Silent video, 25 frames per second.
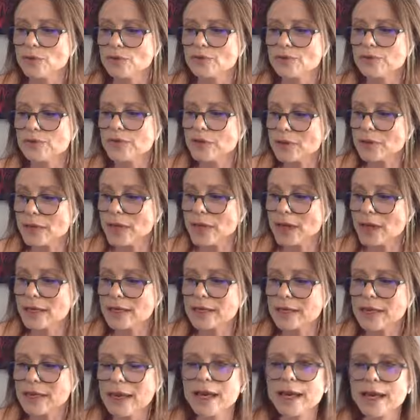You feel
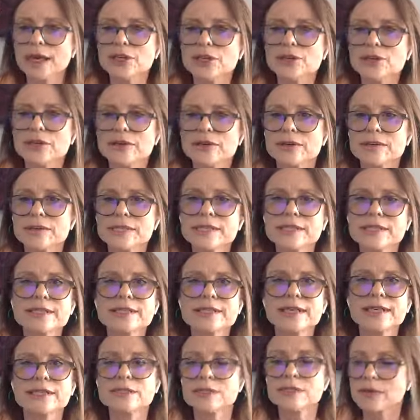on edge. There's a
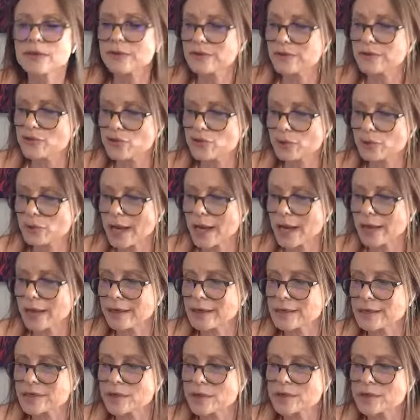sense of
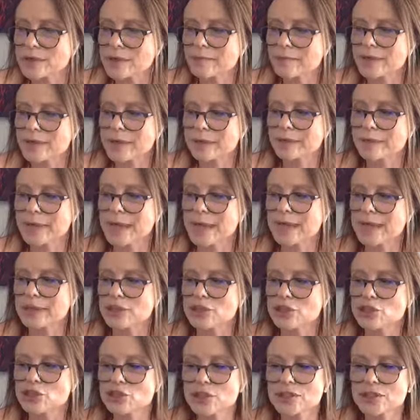dread, as though something
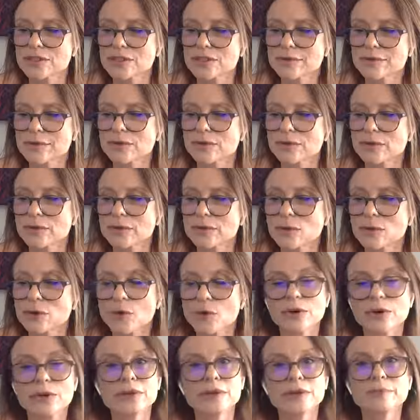bad is just around the
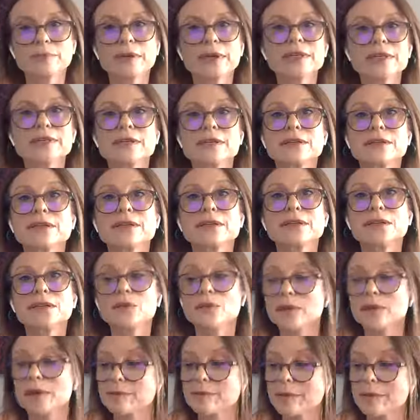corner, but it's
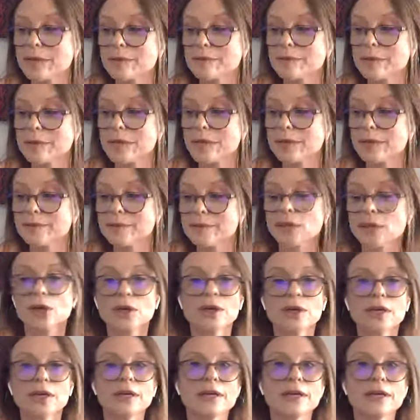unclear what it might be.
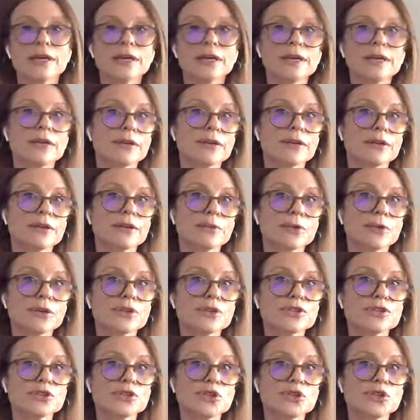In other
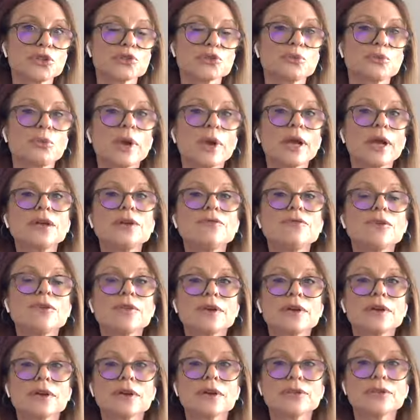words, you're just waiting
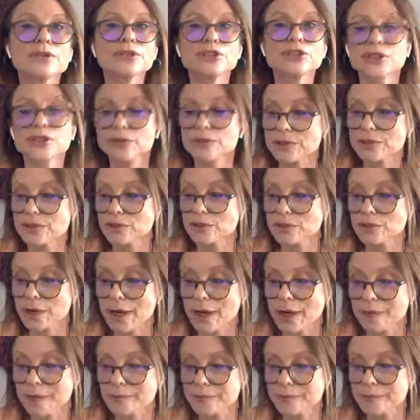for the other shoe to
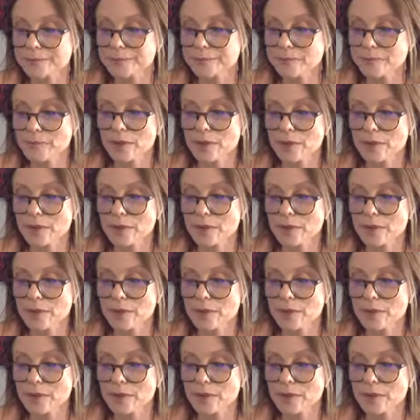drop.